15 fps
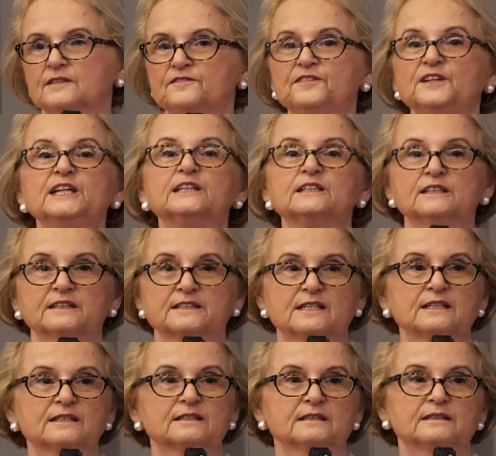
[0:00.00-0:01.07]
field
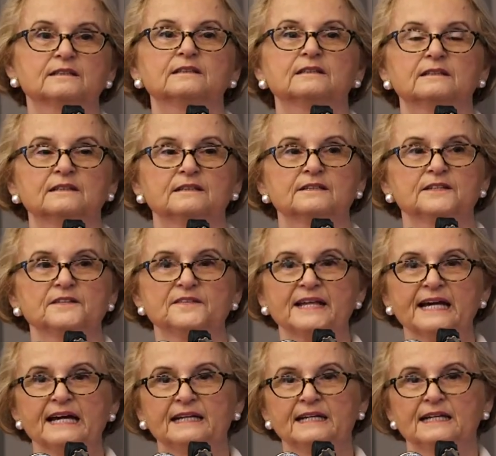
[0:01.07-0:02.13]

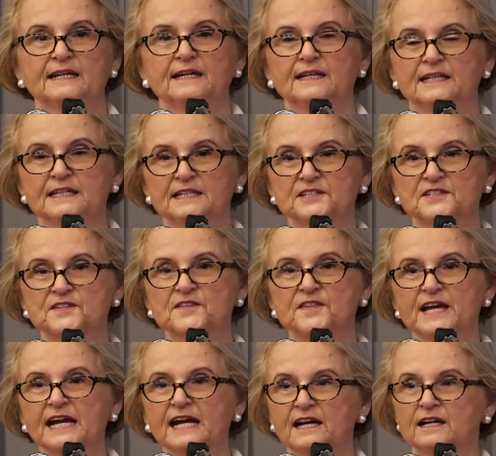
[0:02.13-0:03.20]
that is
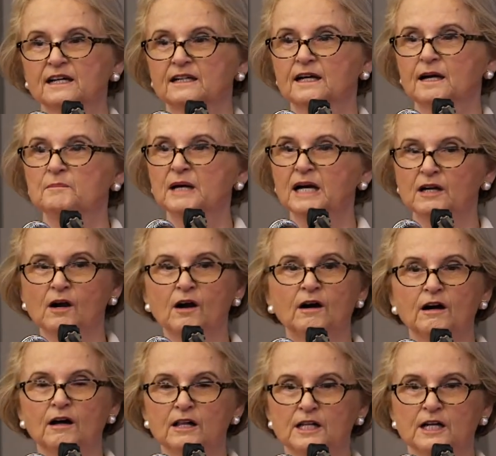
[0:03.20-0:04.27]
there among
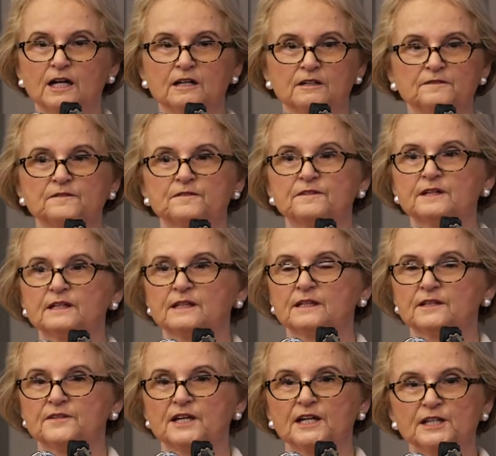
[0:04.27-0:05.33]
all of
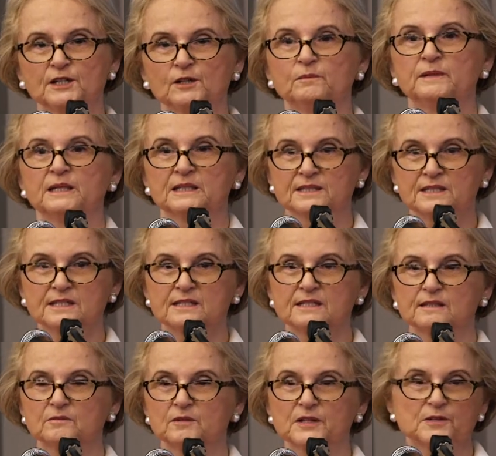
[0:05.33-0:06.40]
the
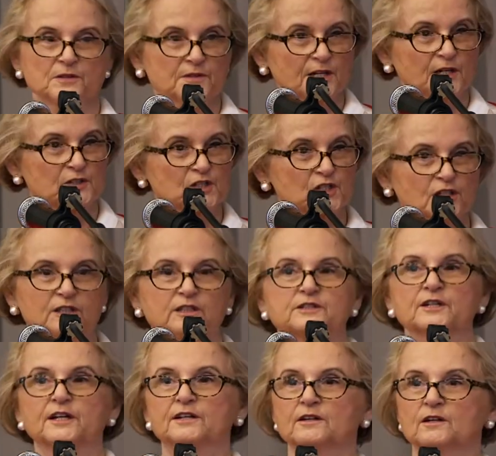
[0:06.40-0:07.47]
humans, whether they're
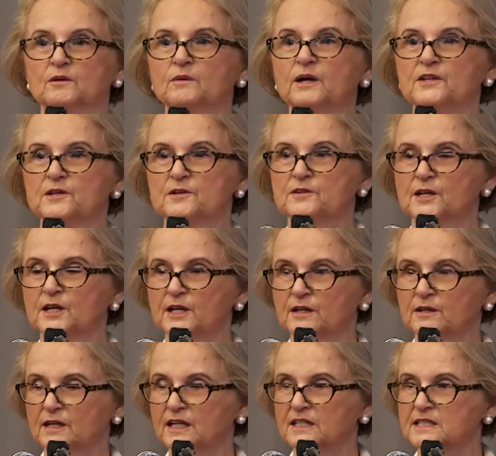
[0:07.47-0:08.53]
children or whether
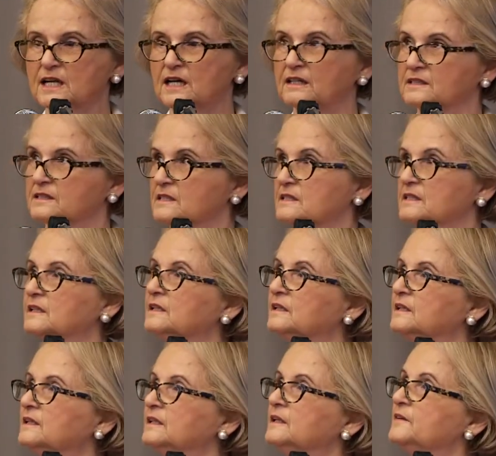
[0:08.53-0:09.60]
they're adults.
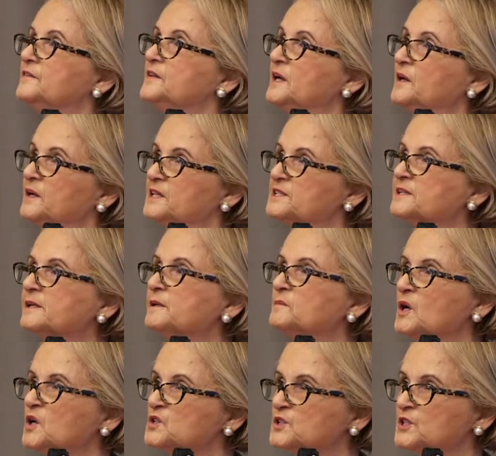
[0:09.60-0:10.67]
There is an
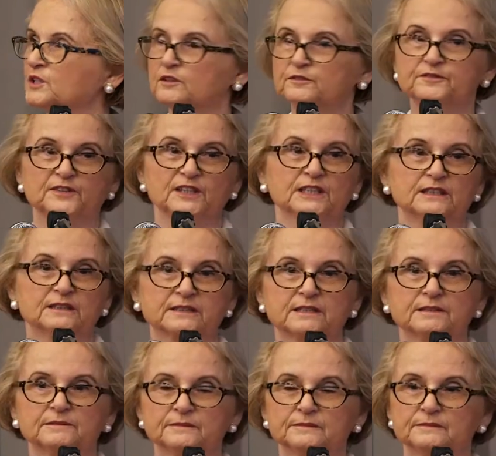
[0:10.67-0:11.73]
emotional field.
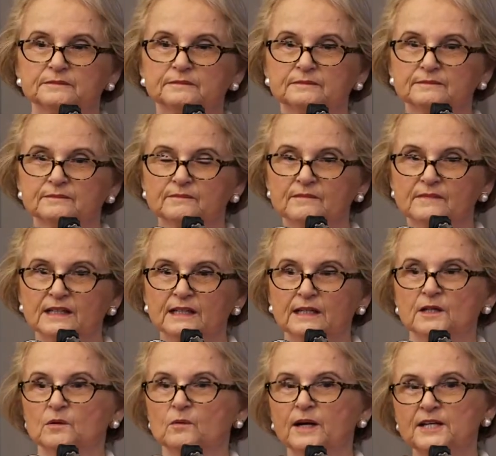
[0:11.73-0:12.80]

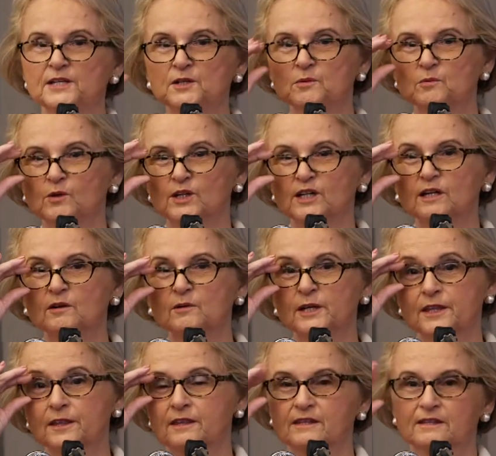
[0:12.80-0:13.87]
When you work
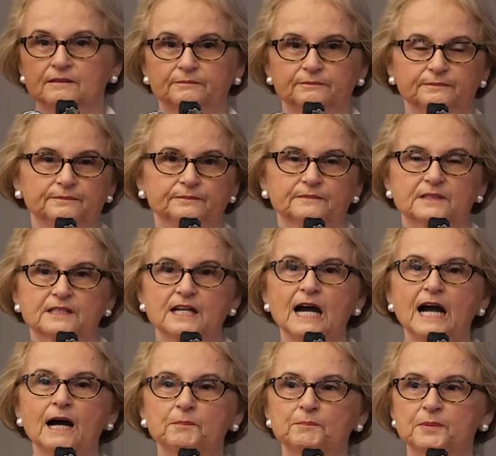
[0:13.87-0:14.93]
with
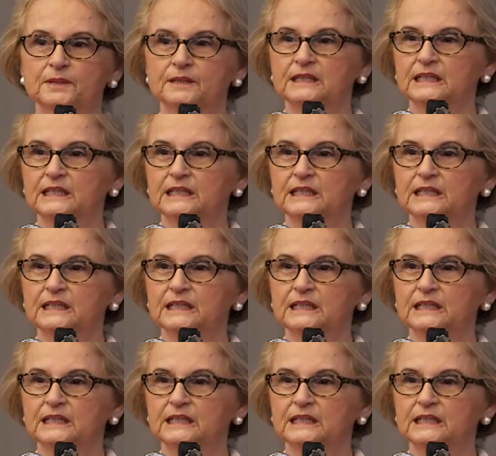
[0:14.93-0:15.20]
top